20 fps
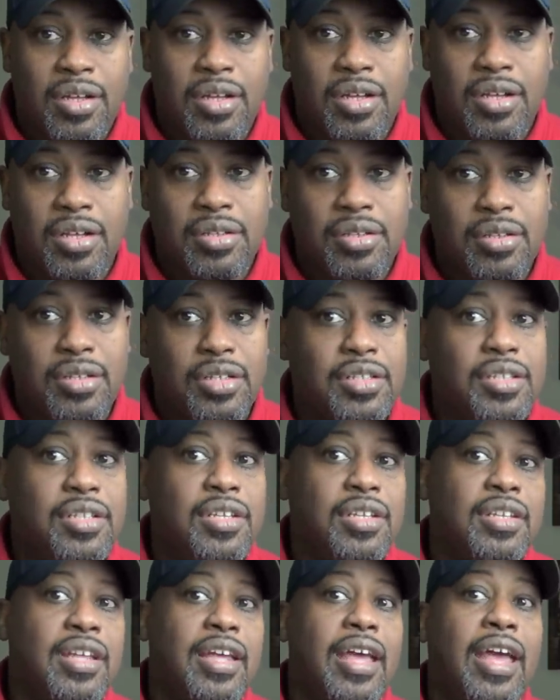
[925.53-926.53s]
Another
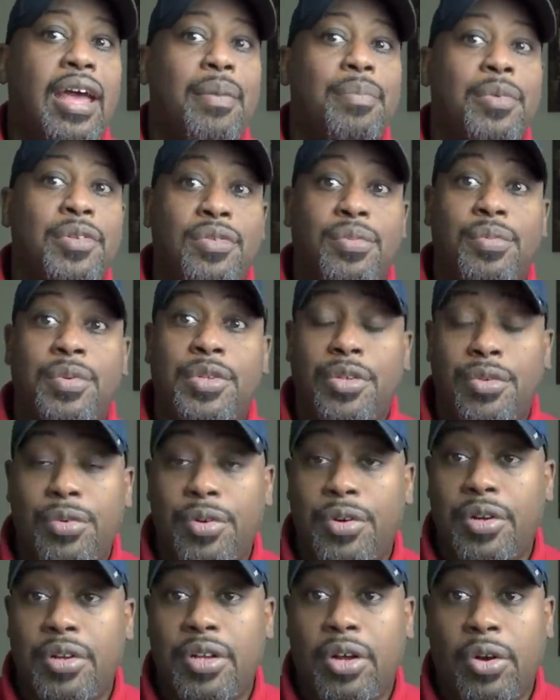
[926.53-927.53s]
thing that happens when
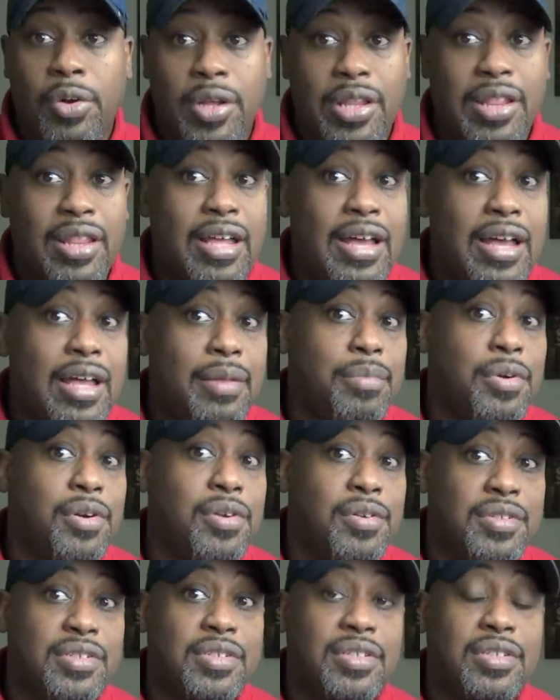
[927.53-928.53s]
you're an online
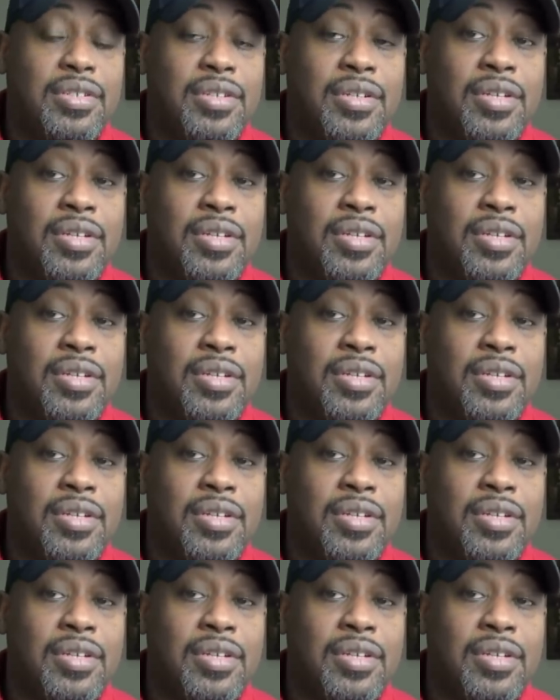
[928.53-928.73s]
person,